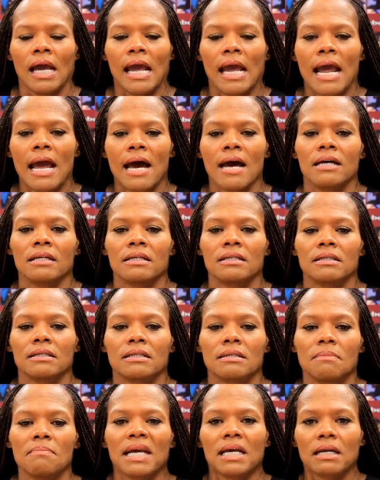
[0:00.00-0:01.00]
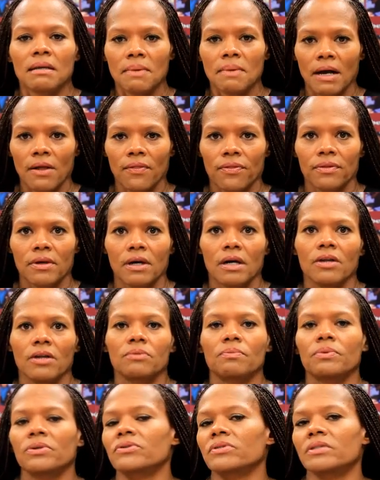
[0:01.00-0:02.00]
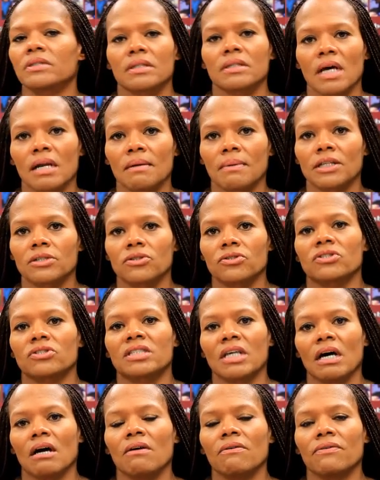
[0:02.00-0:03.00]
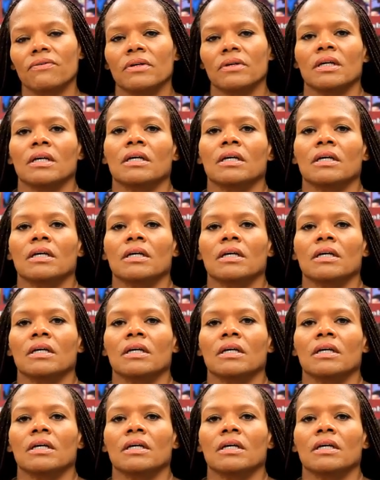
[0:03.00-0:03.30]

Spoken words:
and to make it about the other person and not about yourself.